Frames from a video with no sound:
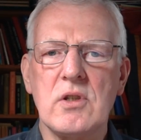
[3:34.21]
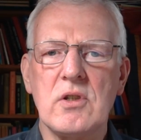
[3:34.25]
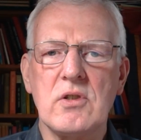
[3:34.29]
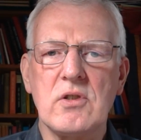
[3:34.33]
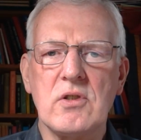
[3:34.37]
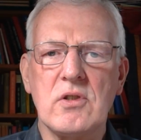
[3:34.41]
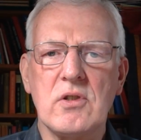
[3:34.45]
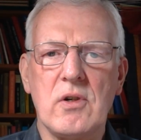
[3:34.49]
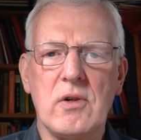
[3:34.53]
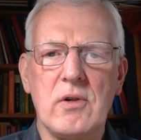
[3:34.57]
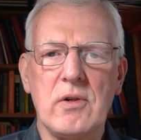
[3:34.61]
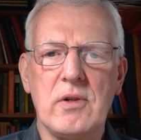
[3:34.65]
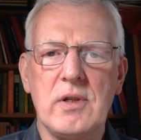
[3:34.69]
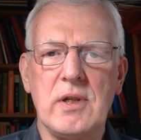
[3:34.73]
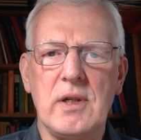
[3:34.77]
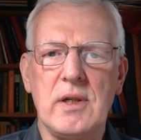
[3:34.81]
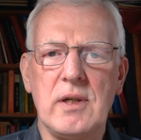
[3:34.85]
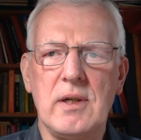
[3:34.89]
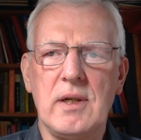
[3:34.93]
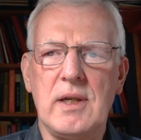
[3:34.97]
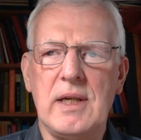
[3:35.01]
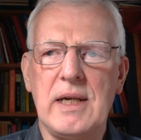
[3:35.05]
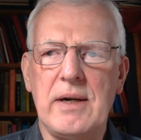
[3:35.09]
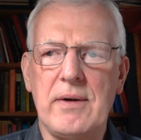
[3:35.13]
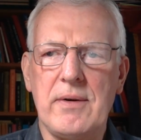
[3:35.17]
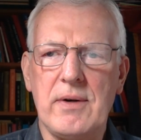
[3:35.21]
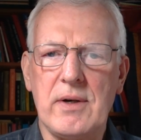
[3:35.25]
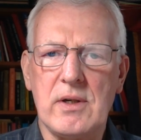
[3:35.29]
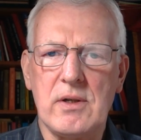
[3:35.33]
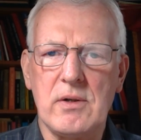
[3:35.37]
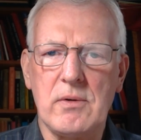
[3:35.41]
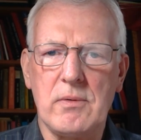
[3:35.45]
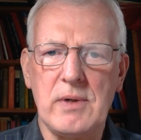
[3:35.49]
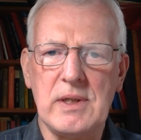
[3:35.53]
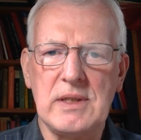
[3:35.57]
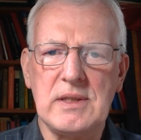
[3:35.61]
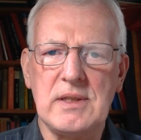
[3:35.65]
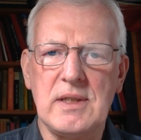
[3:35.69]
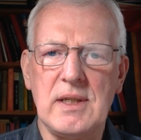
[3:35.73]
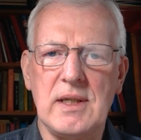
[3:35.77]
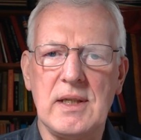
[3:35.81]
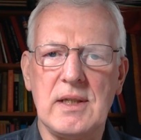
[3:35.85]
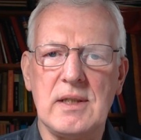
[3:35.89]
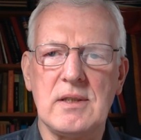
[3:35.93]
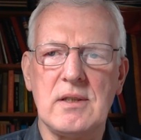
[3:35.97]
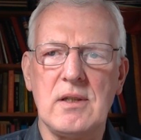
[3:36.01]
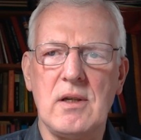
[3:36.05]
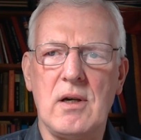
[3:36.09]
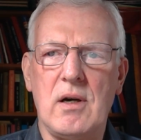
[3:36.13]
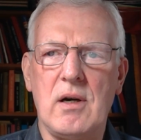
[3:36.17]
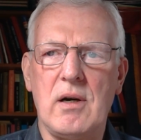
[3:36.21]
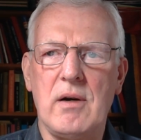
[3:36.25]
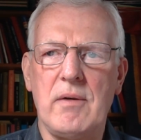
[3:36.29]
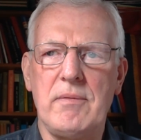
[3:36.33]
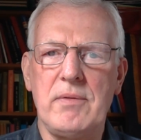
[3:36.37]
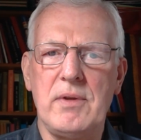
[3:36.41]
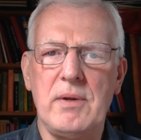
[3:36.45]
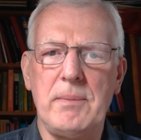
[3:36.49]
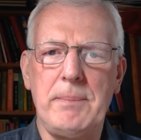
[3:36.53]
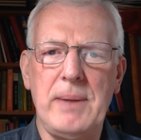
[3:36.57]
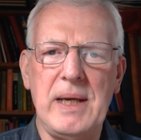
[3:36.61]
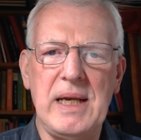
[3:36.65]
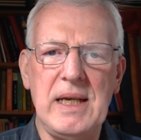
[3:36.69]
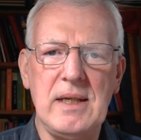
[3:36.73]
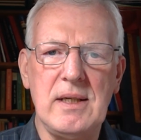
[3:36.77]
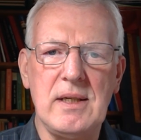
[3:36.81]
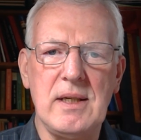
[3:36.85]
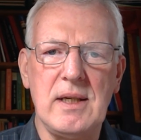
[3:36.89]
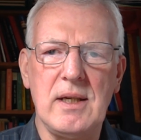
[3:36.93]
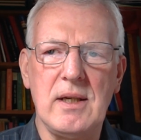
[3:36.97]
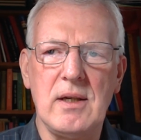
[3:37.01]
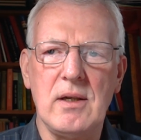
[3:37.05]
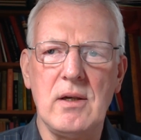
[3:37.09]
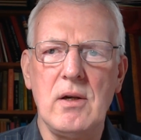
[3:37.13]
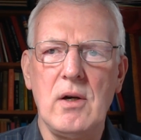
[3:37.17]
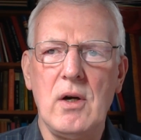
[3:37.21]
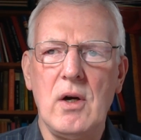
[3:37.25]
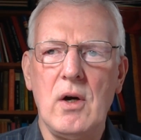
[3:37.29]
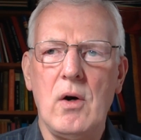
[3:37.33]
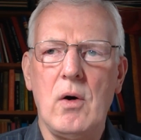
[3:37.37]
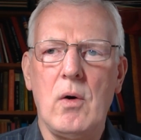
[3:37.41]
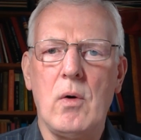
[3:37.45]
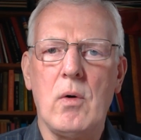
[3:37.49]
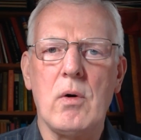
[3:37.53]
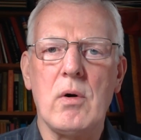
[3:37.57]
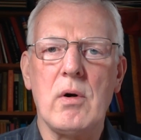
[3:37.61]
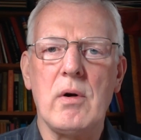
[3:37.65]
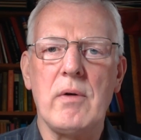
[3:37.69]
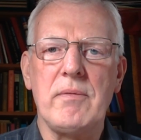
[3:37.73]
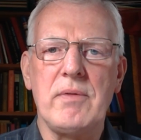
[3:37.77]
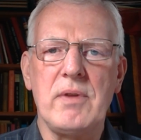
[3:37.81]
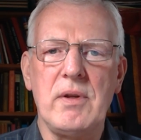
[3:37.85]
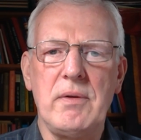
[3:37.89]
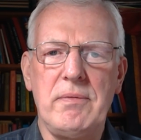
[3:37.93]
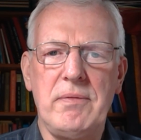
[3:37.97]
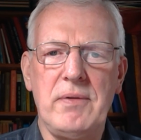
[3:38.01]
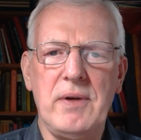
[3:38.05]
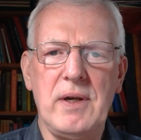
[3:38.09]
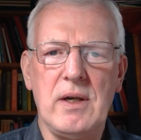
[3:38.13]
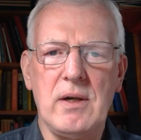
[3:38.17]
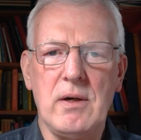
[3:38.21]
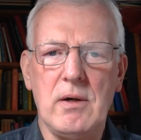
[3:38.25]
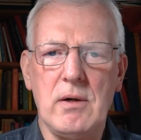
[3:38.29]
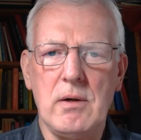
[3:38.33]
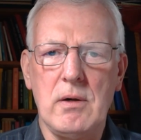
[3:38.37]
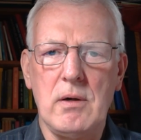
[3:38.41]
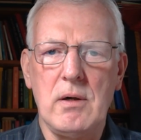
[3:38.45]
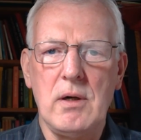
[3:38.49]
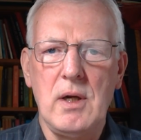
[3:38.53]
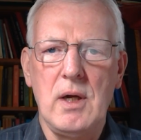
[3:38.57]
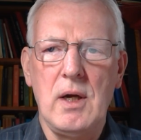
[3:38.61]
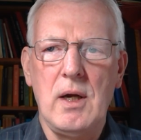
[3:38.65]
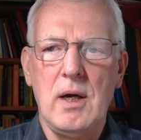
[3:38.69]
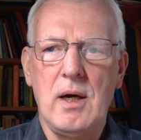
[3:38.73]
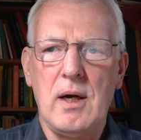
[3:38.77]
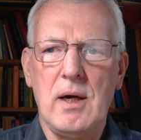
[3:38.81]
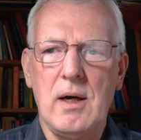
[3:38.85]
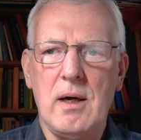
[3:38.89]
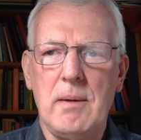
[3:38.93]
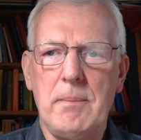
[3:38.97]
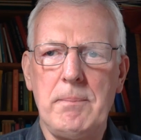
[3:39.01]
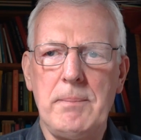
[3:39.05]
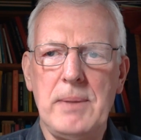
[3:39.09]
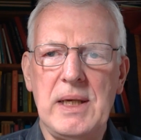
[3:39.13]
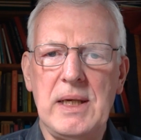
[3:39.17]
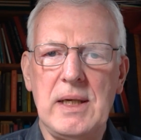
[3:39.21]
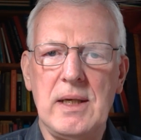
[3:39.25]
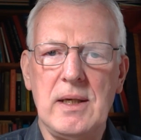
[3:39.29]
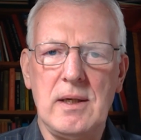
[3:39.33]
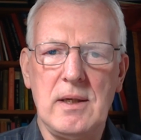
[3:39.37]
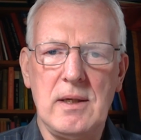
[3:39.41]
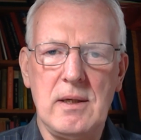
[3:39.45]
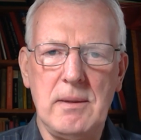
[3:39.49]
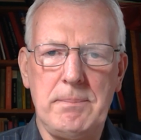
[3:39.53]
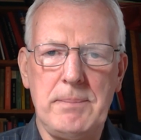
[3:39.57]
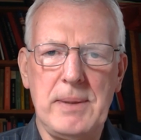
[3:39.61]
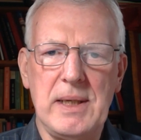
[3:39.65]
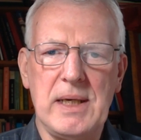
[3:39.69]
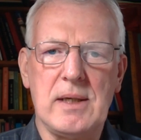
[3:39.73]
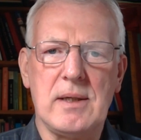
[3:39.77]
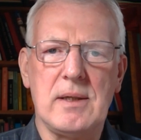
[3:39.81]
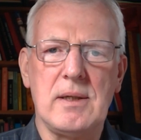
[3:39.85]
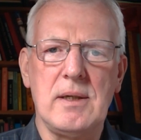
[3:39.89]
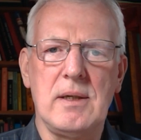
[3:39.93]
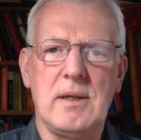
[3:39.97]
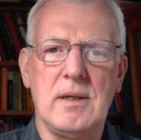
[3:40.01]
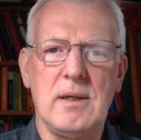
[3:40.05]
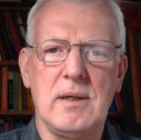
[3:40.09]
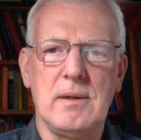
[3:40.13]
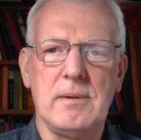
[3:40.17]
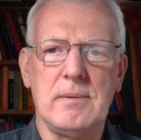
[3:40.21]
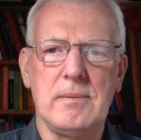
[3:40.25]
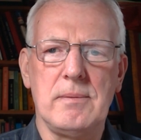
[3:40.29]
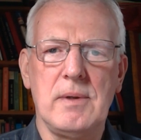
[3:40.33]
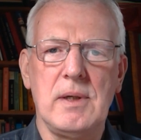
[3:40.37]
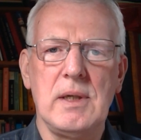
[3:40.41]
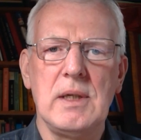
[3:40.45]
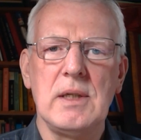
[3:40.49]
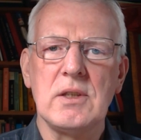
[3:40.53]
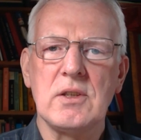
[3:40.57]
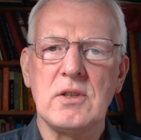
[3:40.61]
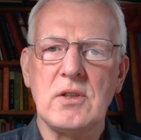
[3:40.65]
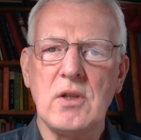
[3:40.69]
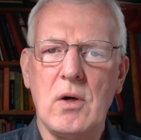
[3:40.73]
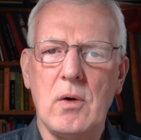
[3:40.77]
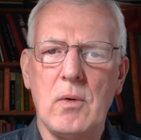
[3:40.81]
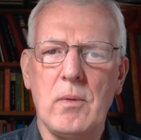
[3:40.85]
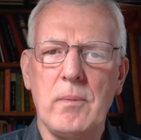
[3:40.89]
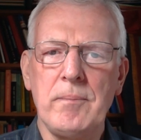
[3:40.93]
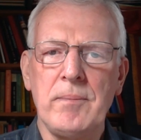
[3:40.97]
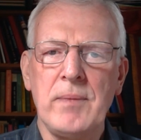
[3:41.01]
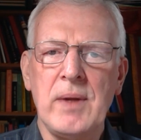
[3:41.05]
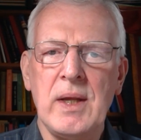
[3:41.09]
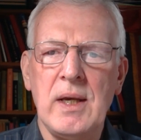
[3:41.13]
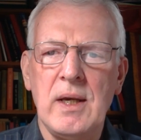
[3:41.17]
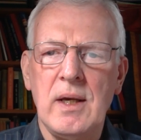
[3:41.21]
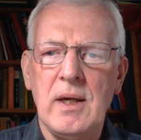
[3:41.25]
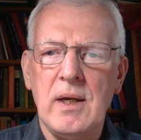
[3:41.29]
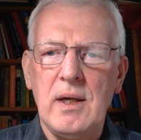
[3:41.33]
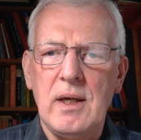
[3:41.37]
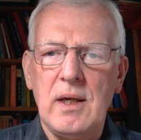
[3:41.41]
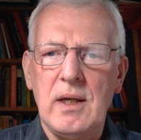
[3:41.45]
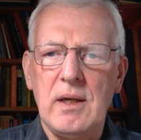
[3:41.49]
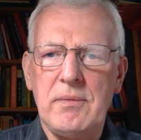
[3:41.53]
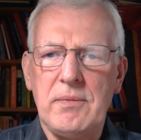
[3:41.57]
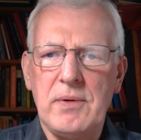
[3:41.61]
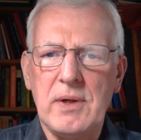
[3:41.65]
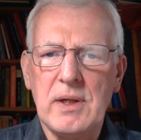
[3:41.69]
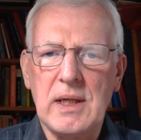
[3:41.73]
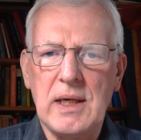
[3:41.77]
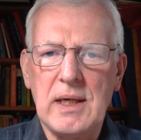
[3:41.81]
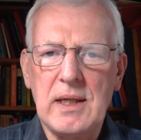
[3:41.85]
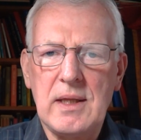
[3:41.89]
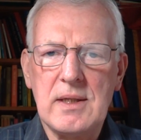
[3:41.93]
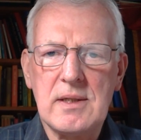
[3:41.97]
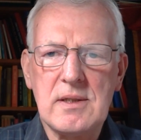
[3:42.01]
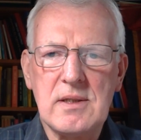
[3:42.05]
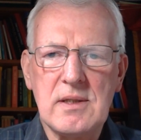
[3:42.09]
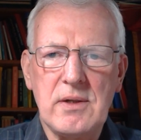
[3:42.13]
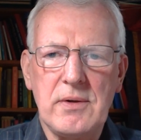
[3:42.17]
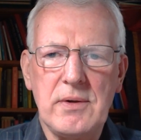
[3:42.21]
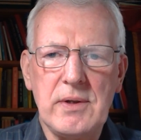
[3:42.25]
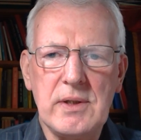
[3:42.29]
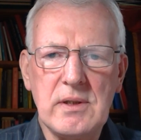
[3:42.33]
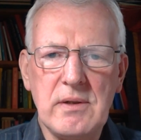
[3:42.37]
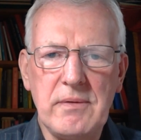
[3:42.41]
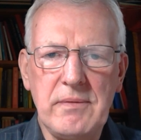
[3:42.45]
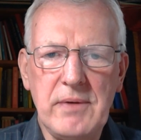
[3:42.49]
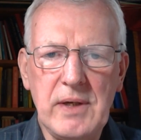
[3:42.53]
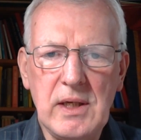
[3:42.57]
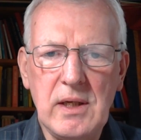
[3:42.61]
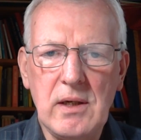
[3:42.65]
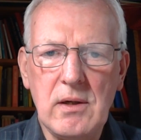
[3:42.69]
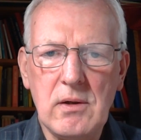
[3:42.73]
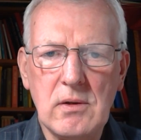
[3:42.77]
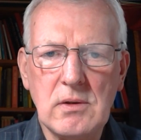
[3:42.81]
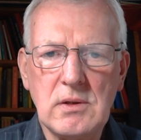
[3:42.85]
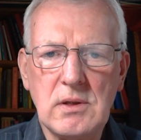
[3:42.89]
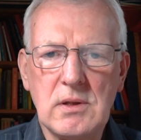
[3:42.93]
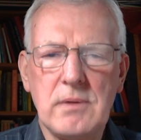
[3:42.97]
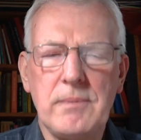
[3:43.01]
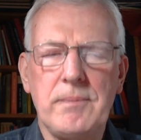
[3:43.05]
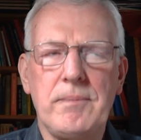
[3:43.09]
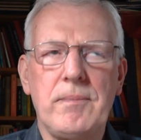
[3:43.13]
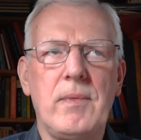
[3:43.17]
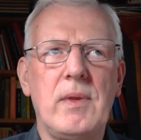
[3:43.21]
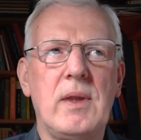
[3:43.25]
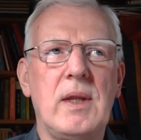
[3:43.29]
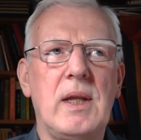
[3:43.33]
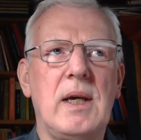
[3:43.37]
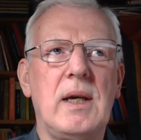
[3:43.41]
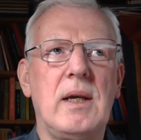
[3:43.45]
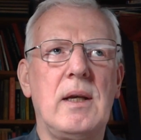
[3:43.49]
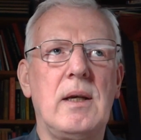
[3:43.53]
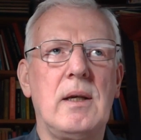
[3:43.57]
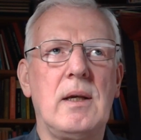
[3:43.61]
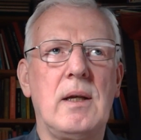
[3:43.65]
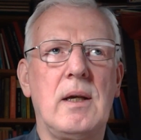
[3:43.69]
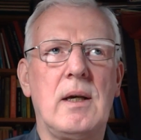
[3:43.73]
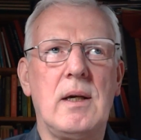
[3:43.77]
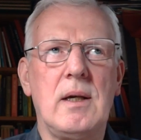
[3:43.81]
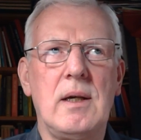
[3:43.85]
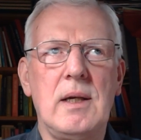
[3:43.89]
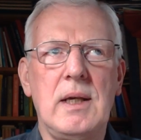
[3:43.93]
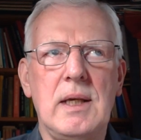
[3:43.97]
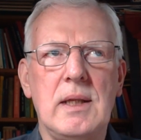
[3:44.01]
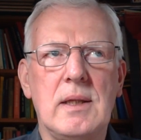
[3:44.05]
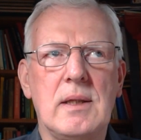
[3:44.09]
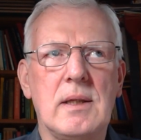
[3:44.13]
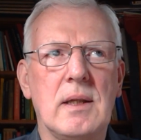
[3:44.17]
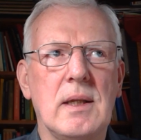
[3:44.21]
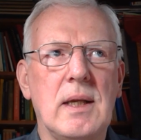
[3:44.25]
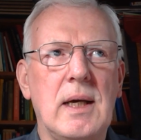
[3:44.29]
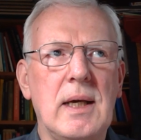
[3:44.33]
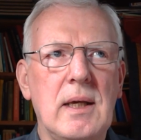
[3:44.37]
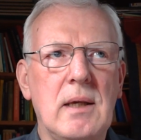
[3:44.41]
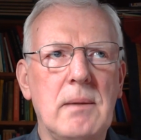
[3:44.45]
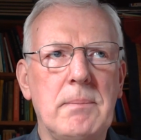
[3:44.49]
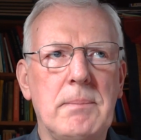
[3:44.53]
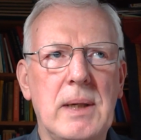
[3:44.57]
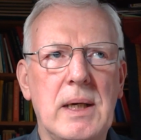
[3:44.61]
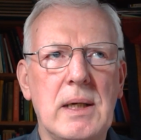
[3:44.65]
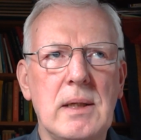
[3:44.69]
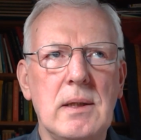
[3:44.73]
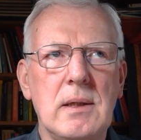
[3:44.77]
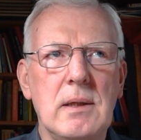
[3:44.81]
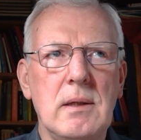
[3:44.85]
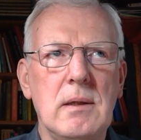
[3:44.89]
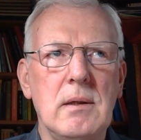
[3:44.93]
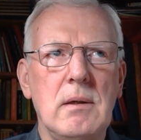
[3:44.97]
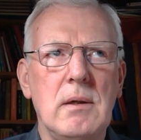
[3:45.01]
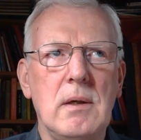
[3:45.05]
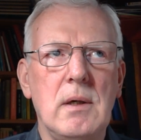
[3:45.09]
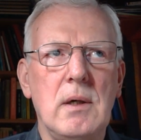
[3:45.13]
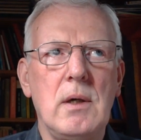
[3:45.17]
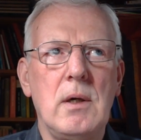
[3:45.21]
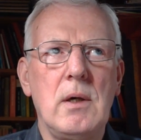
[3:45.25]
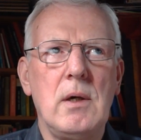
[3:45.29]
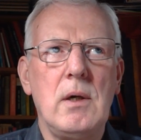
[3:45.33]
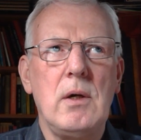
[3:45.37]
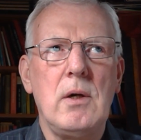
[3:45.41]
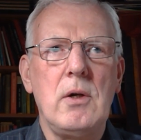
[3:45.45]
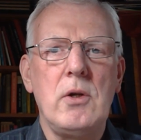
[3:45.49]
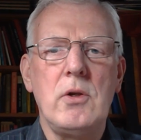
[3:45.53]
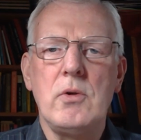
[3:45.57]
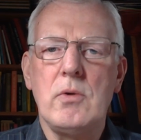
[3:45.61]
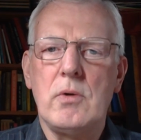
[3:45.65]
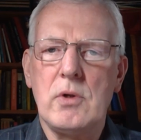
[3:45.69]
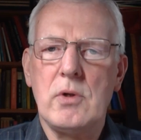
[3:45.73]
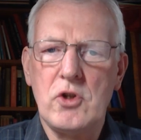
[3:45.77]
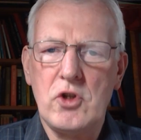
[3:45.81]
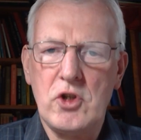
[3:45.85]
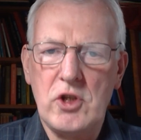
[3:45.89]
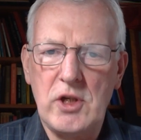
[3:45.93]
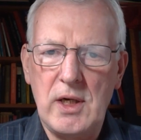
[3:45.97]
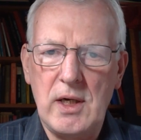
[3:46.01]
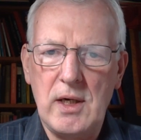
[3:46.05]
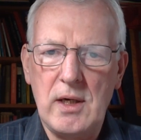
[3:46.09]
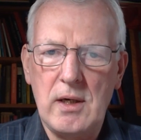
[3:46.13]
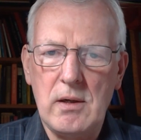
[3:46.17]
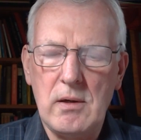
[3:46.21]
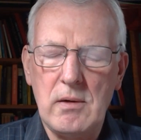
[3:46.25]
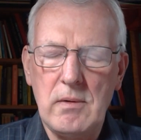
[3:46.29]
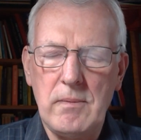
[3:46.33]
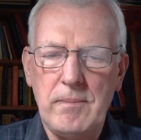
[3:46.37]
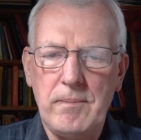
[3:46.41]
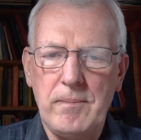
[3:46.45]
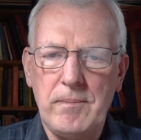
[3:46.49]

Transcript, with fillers: certain characteristics of the painting or of the figure uh, being depicted. So, if you like this series of videos, then uh, hit the like button. You can share,